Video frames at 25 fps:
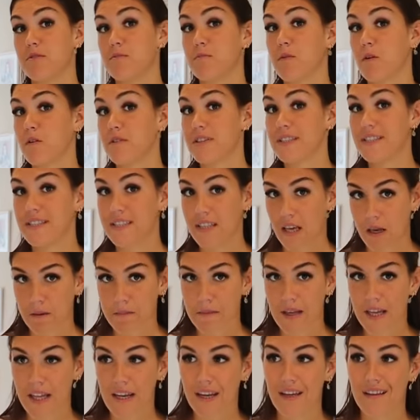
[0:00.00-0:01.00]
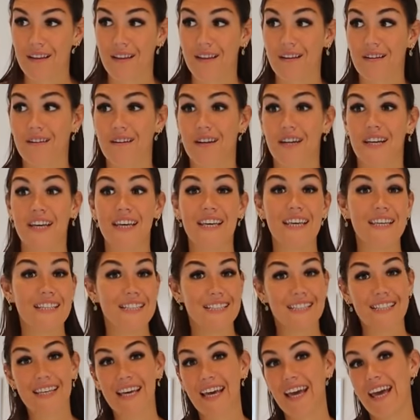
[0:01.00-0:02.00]
smoked salmon, then you're gonna
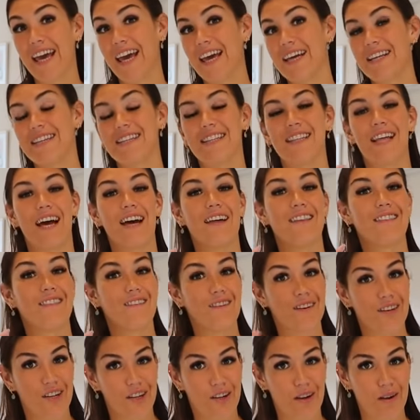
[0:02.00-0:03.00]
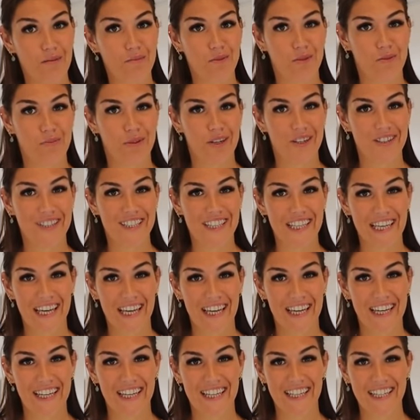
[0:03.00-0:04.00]
easily hit that 30 grams of
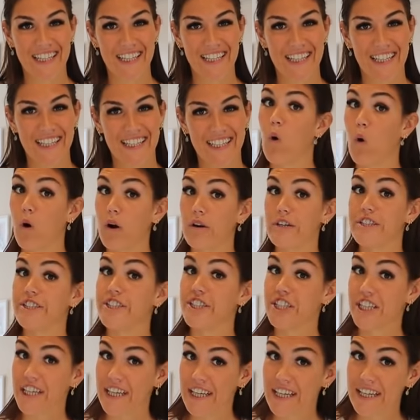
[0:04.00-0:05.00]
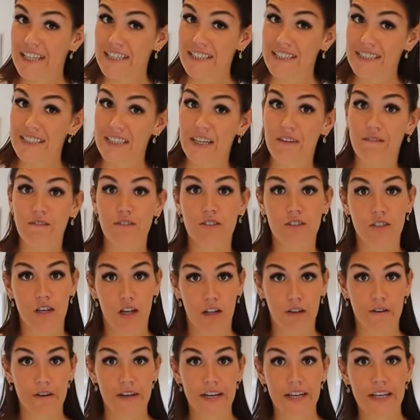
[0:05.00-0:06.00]
protein. Or cheese, if you
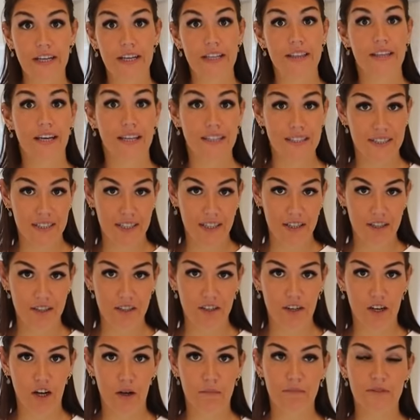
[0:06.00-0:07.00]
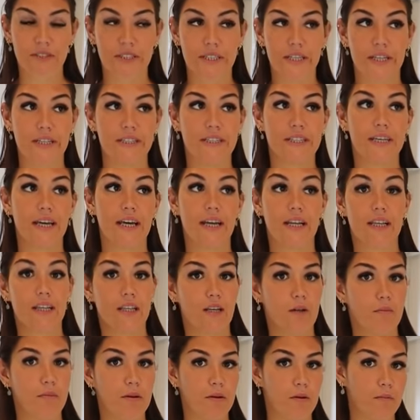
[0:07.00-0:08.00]
tolerate it, that's another good option to get a
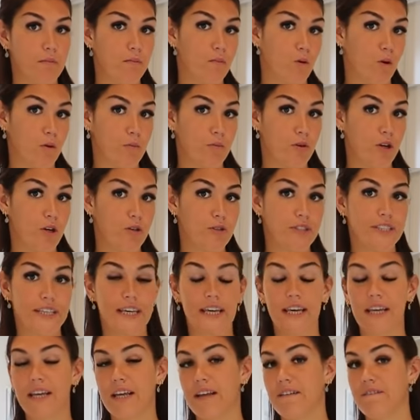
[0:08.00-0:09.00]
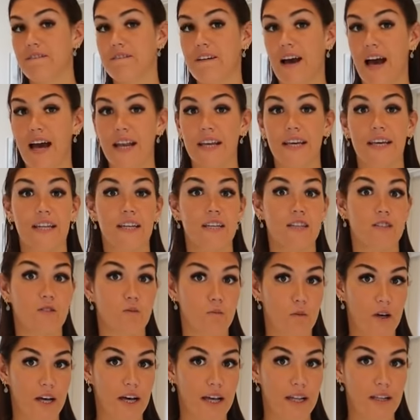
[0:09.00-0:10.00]
little bit more protein and fat in
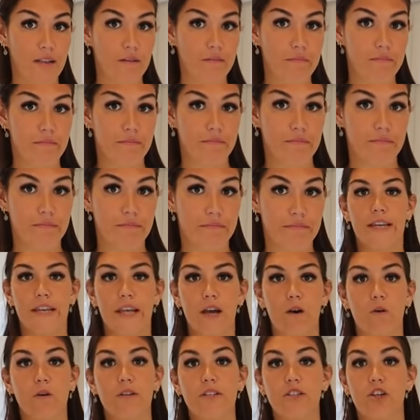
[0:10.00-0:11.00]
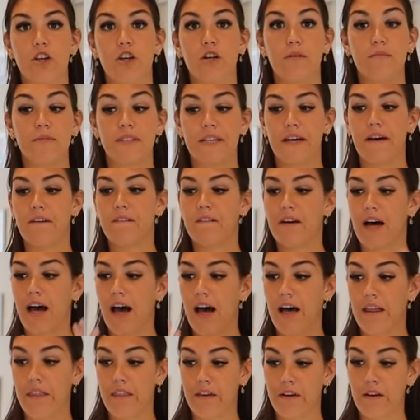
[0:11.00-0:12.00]
as well. Now, in terms of
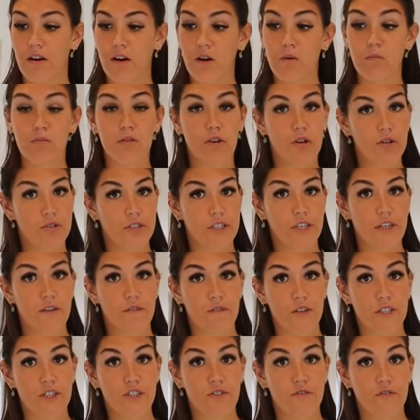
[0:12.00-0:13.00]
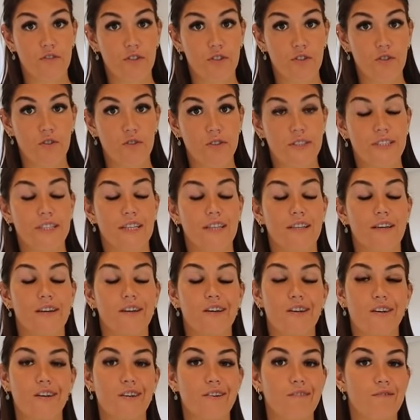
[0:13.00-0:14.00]
other protein-rich foods that
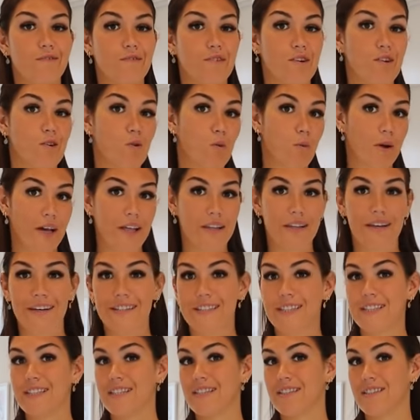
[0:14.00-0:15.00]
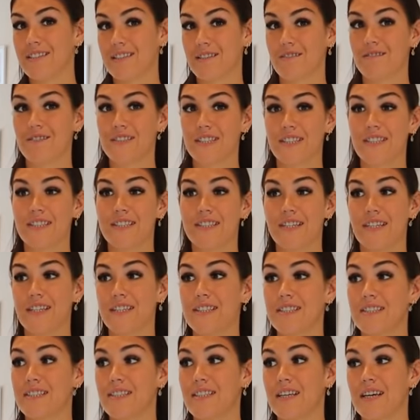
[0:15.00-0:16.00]
are good for weight loss and insulin
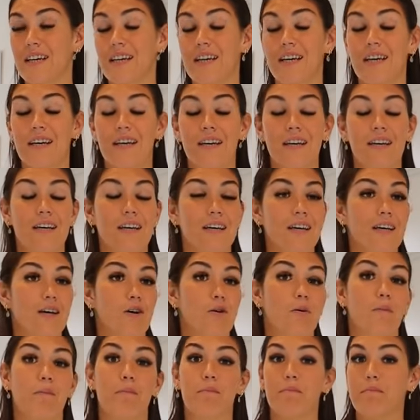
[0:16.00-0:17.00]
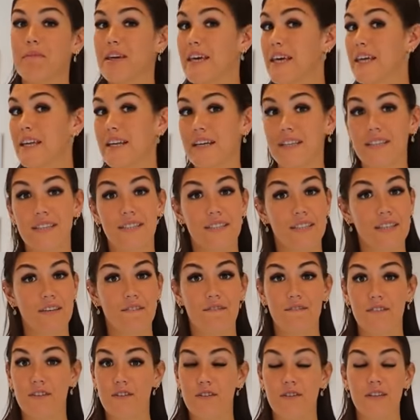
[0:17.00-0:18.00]
resistance, meat and
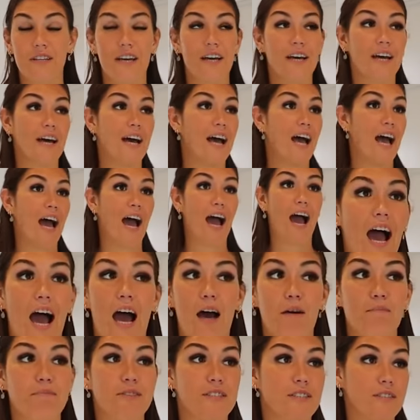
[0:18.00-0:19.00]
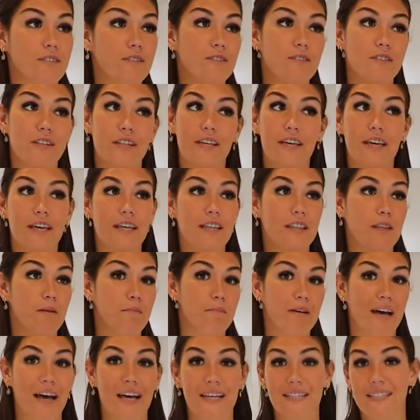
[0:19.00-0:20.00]
seafood, absolutely the
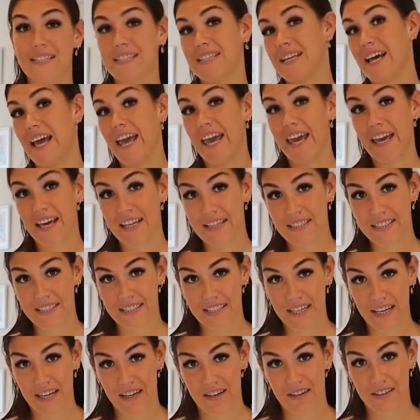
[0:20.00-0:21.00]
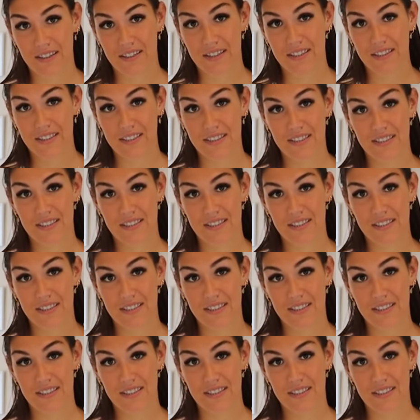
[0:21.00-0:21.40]
best, hands down.